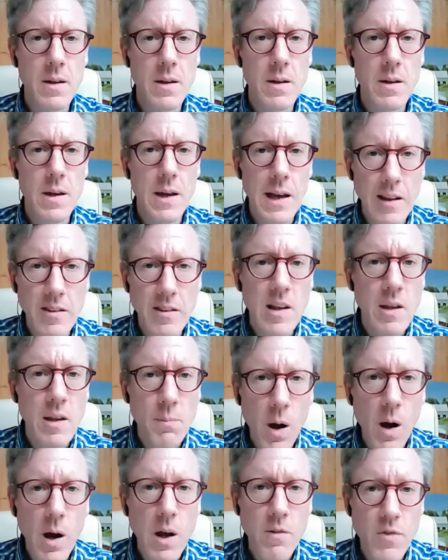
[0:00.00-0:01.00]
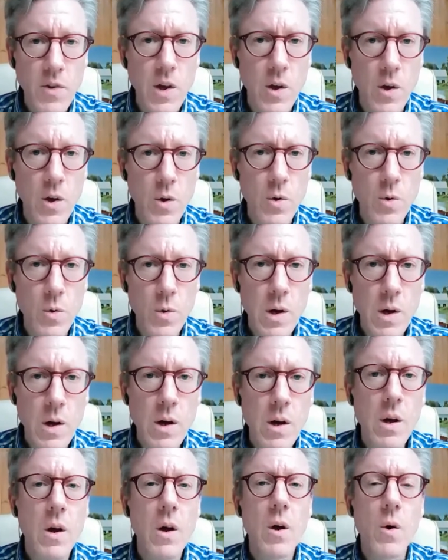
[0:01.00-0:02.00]
is, in my view,
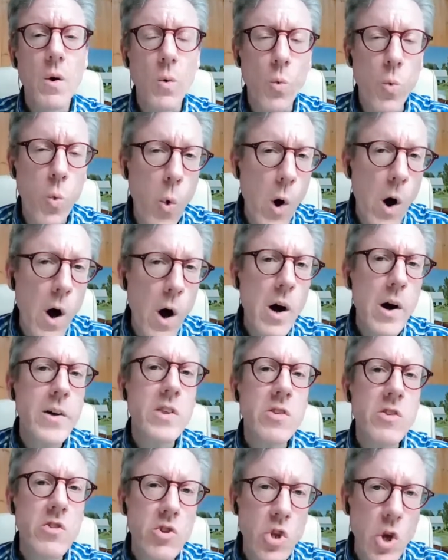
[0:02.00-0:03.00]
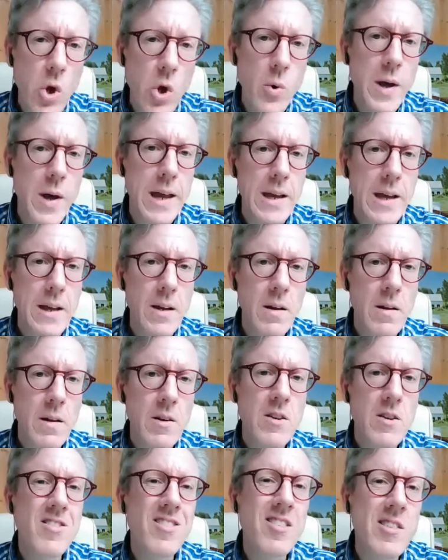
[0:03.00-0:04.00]
worth doing
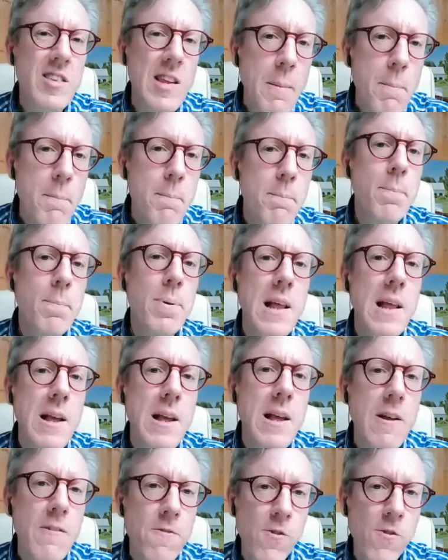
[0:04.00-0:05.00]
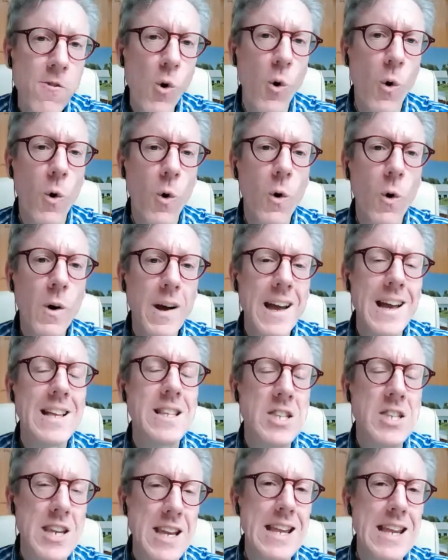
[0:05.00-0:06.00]
simply for its
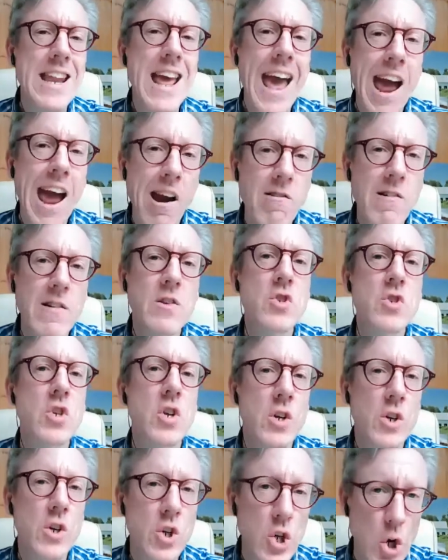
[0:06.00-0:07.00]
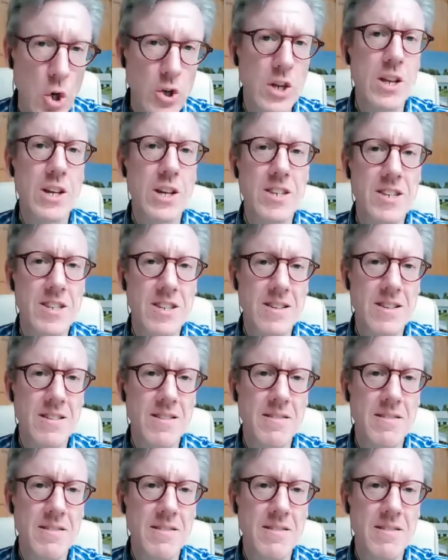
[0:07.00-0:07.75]
inherent goodness.